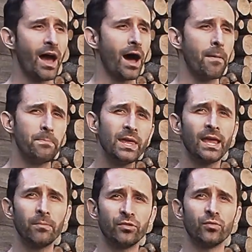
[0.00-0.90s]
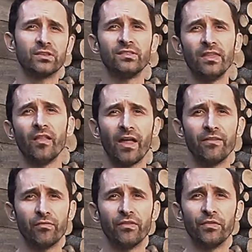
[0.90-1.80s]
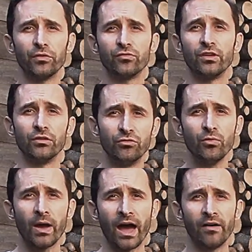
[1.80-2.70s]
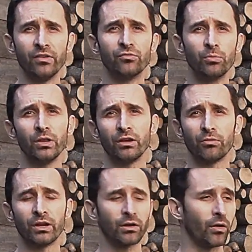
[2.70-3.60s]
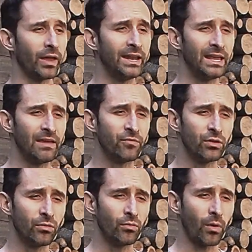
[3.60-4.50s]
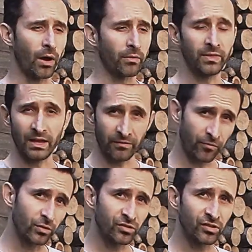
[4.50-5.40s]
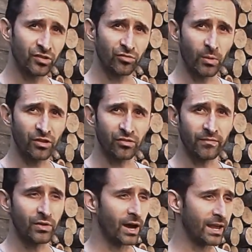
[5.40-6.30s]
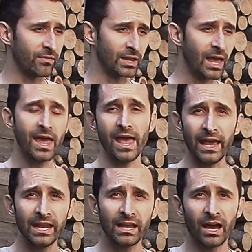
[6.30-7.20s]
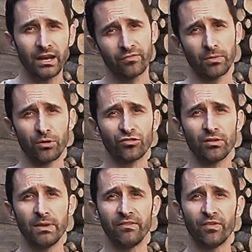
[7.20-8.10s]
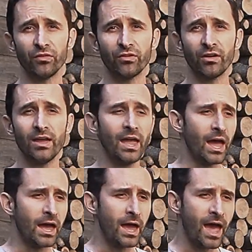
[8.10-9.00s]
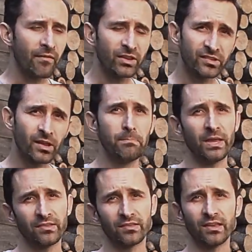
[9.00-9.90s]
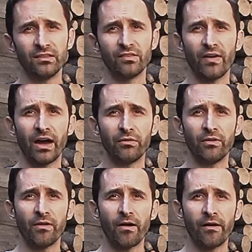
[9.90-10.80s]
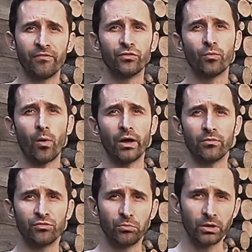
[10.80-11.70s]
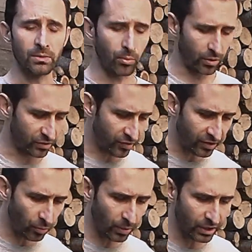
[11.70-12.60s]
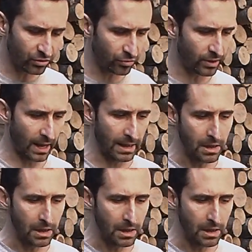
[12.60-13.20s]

uh, being able to extend the life of the filters that you do have is really critical. And if you are in the unfortunate situation of not having any kind of commercially made filter, having some basic sense of how to uh, filter water is really important. So that's what we're going to do today.